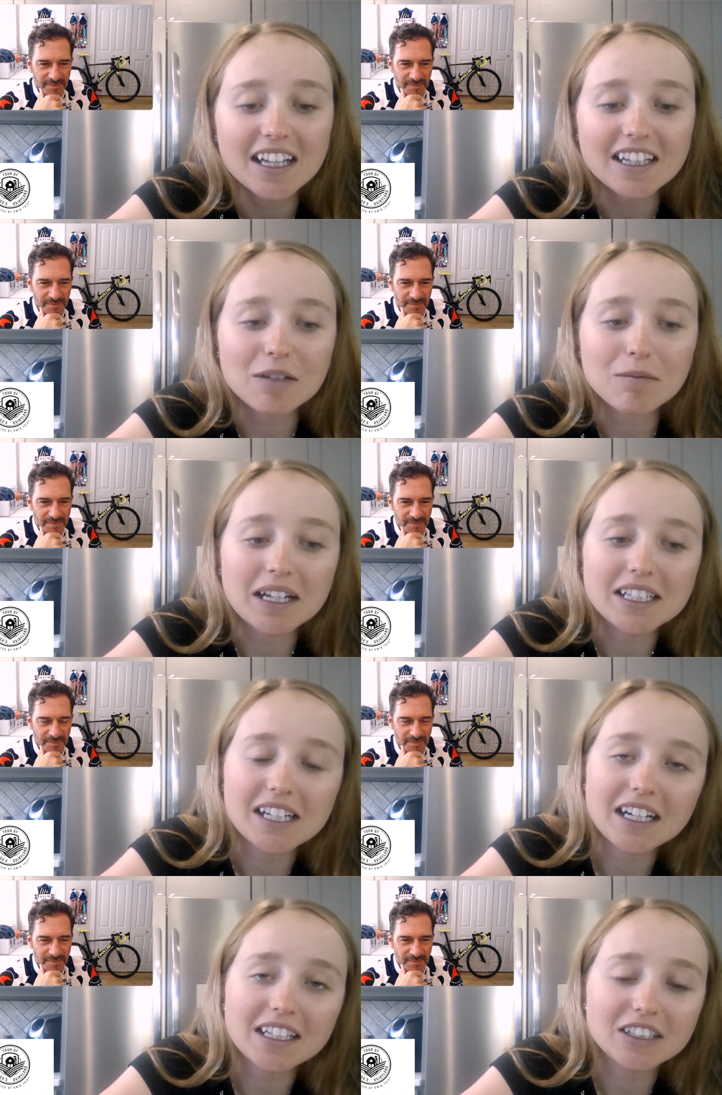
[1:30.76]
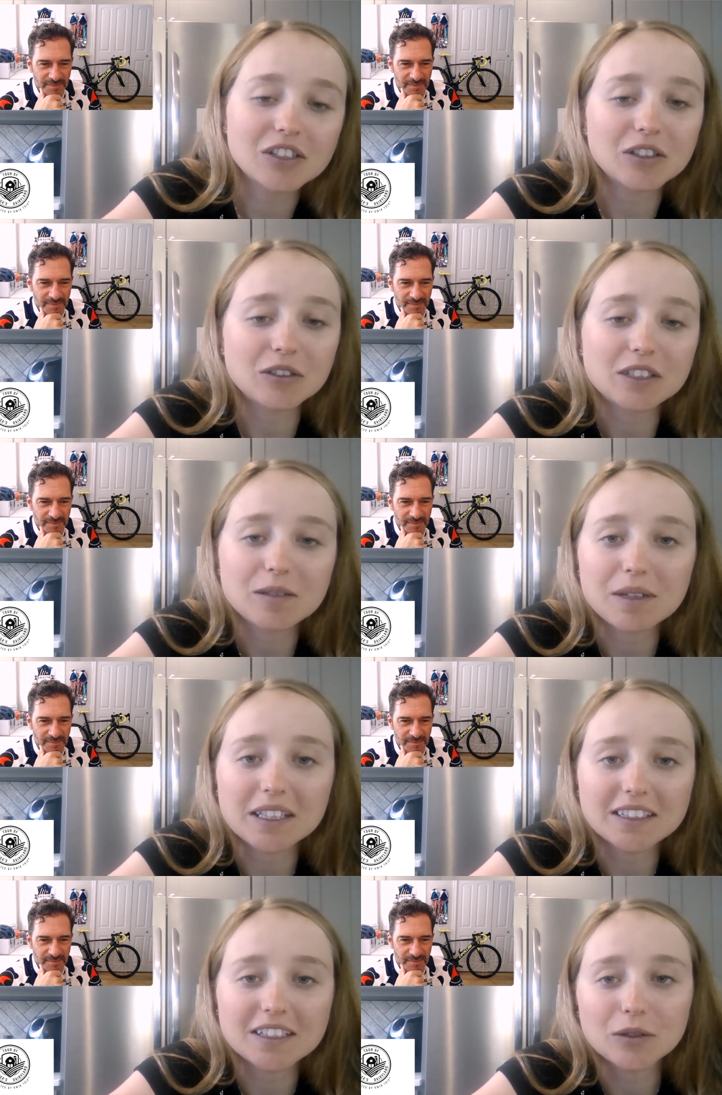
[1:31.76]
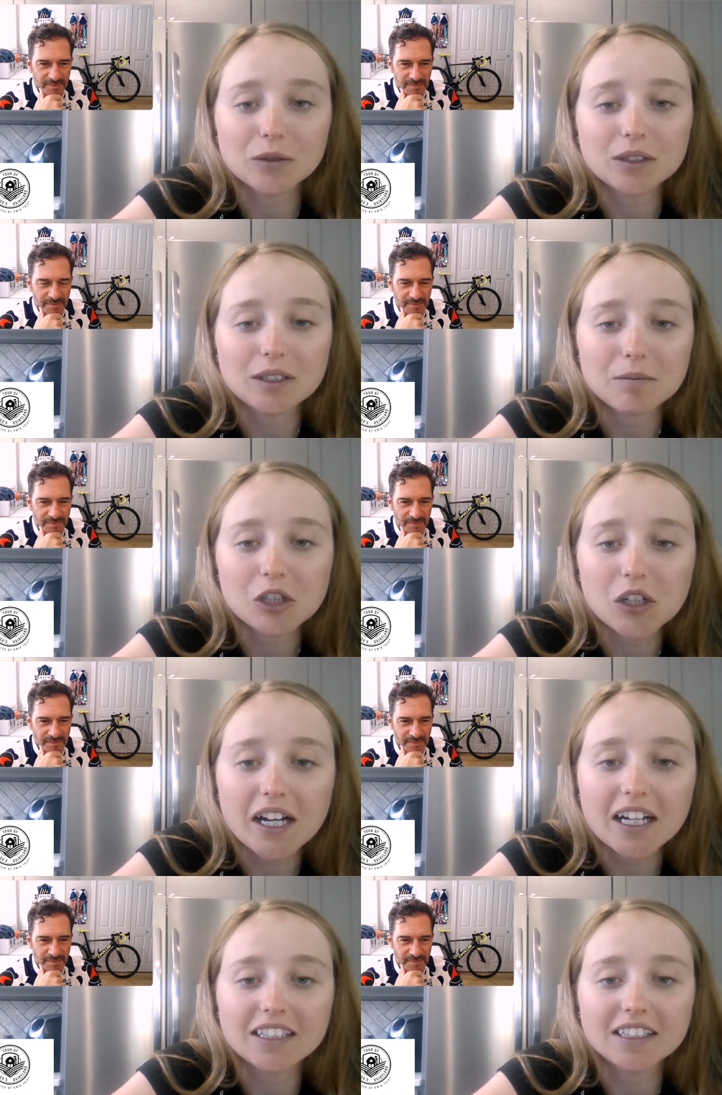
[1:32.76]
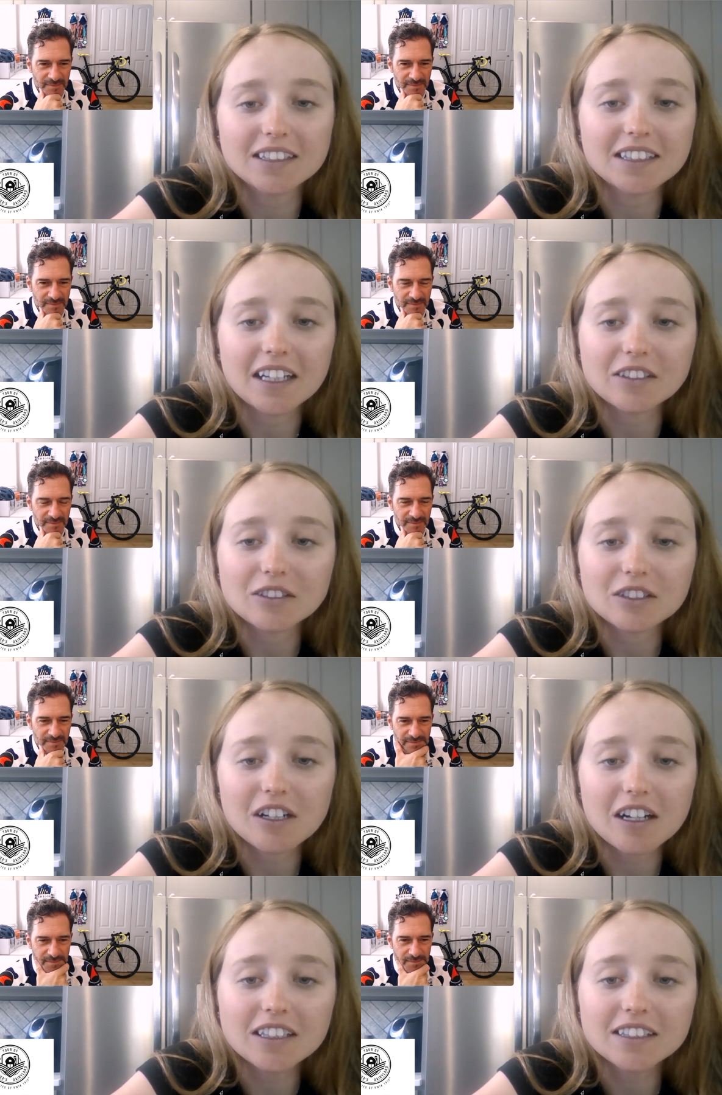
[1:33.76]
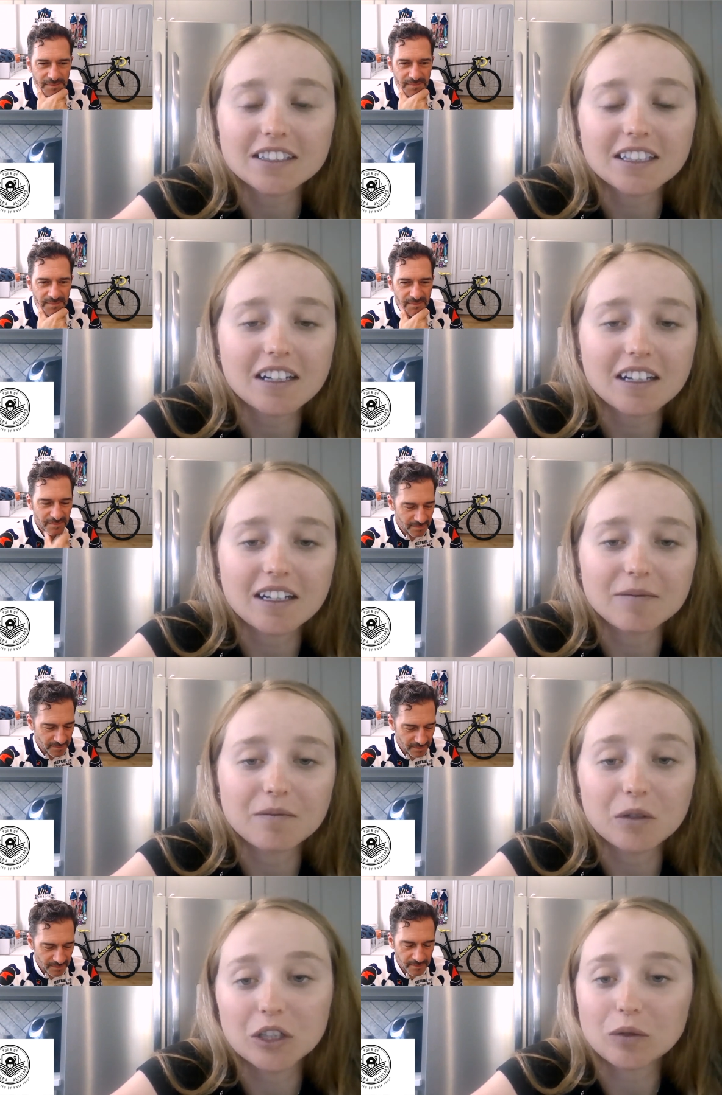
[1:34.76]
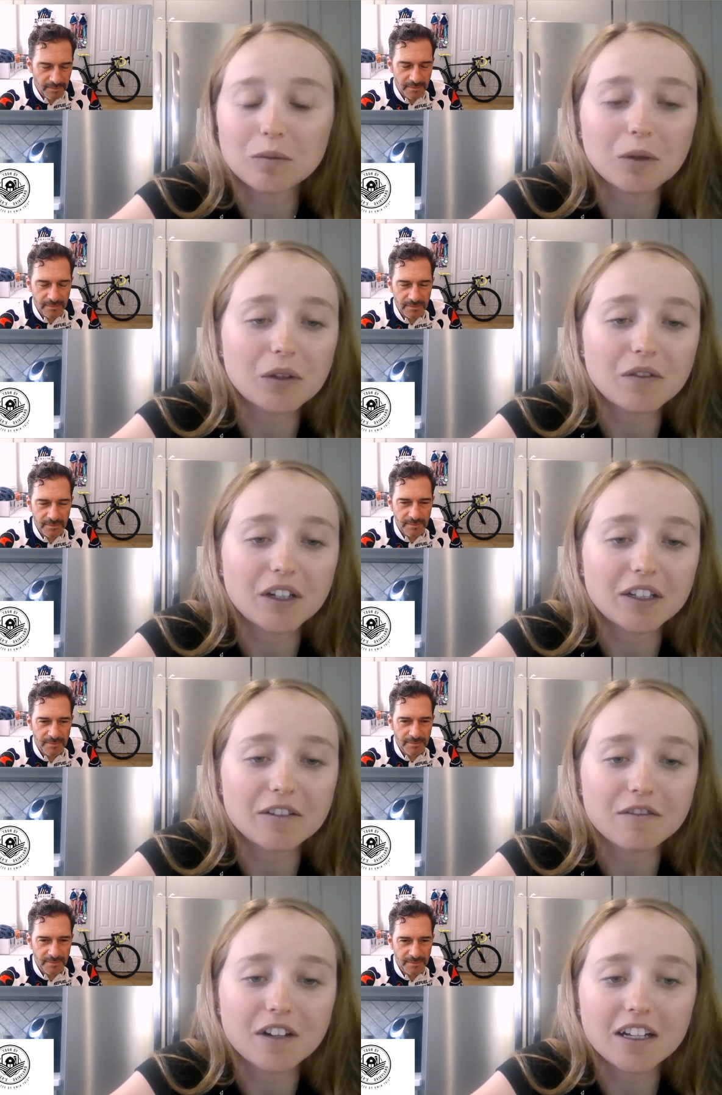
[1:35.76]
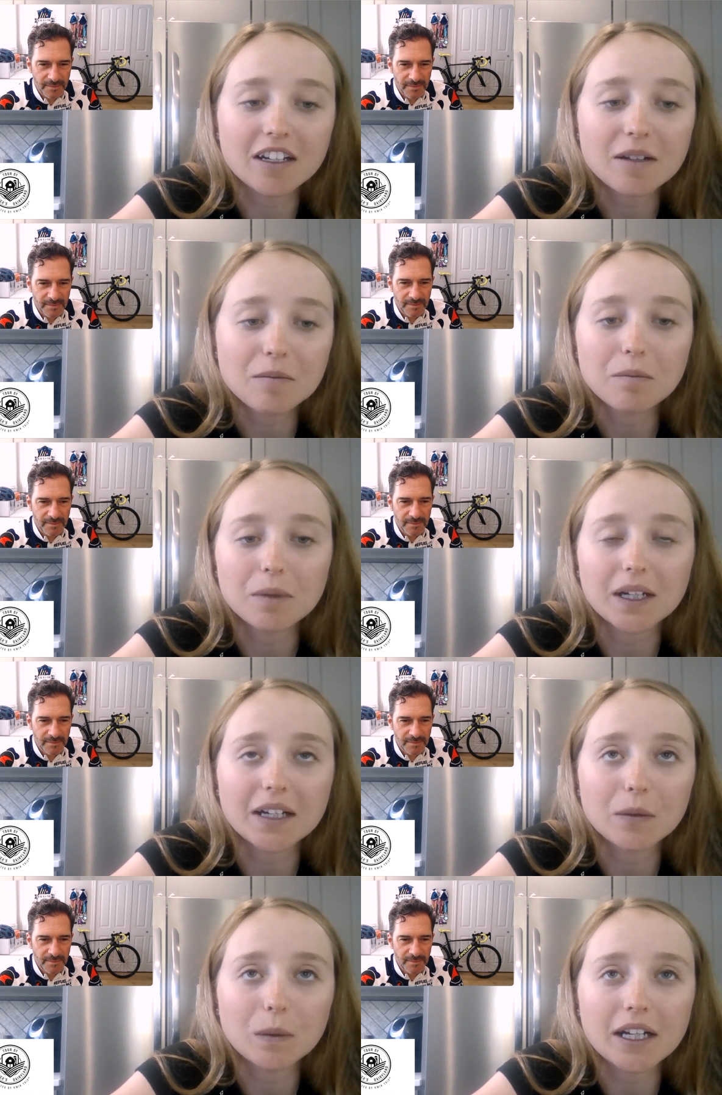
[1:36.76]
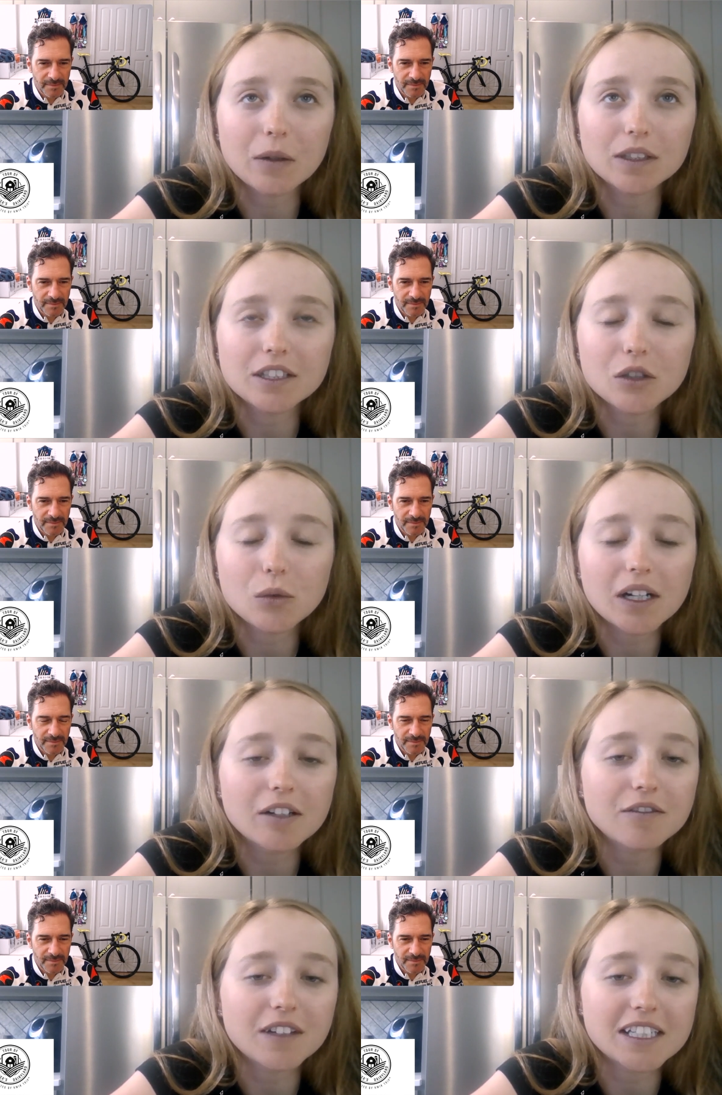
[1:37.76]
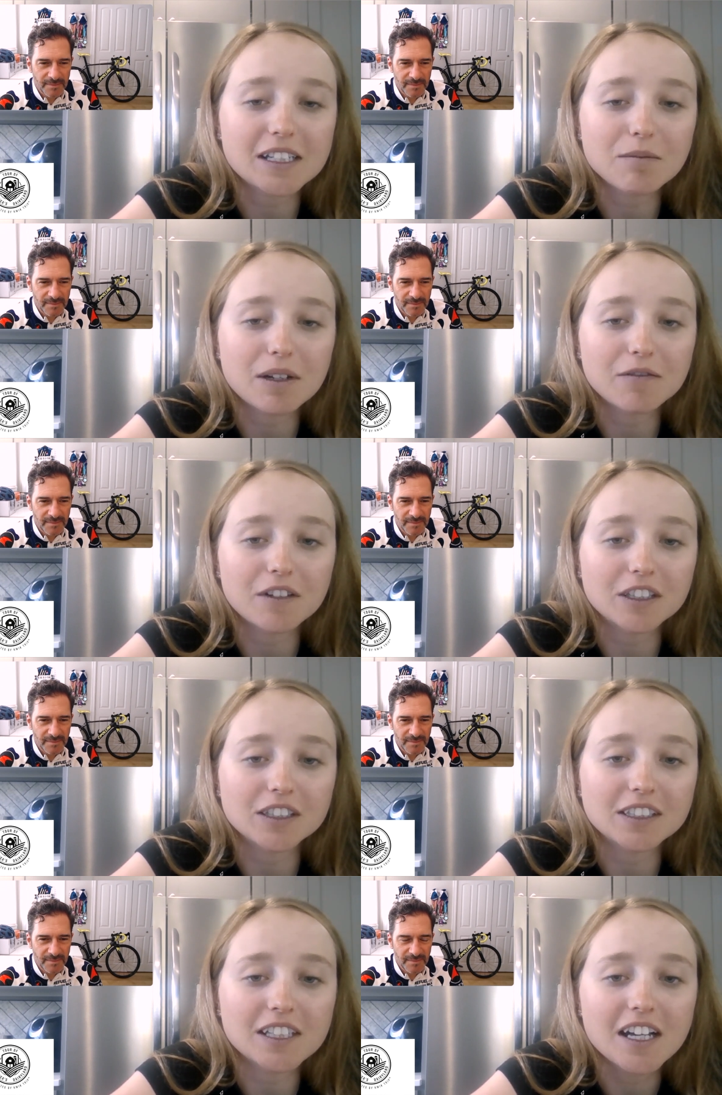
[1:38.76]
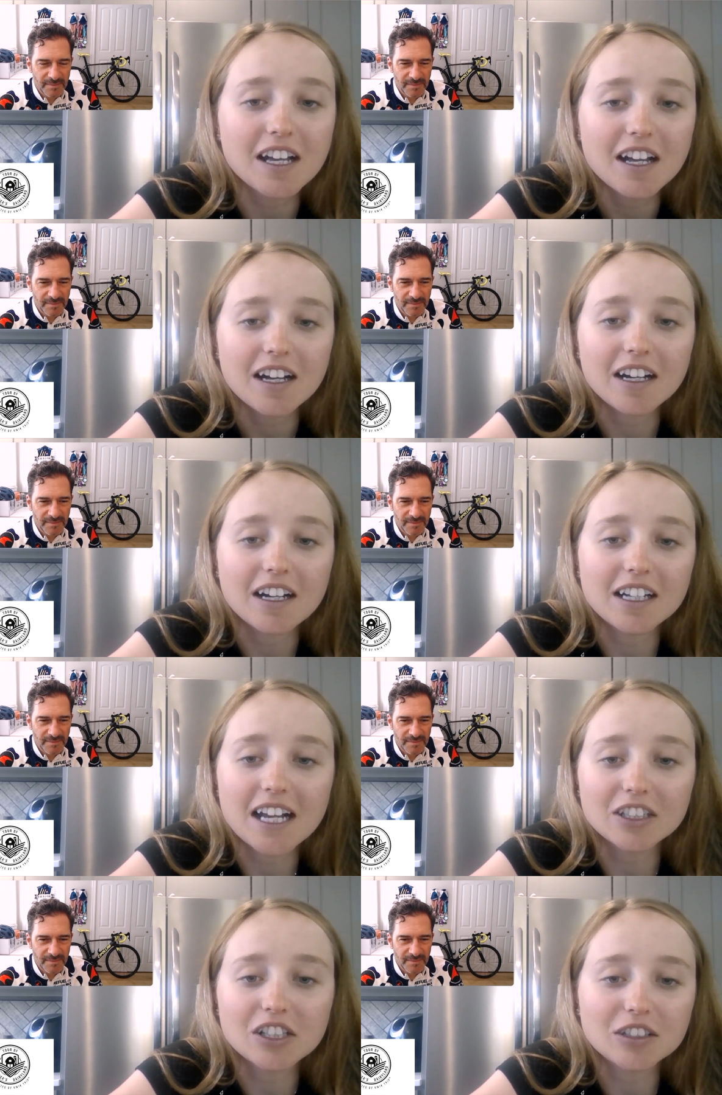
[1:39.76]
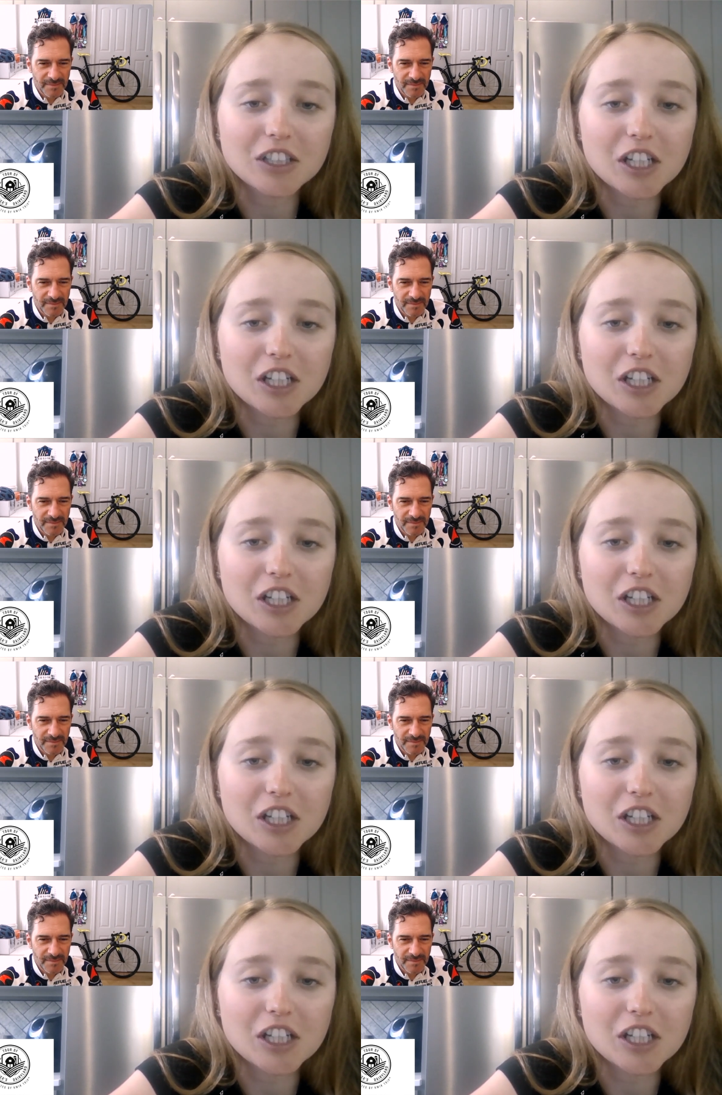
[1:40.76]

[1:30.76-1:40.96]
Speaker 1: then my dad introduced me to some track and cyclocross, which were both very fun. But when I was 12, I did my first national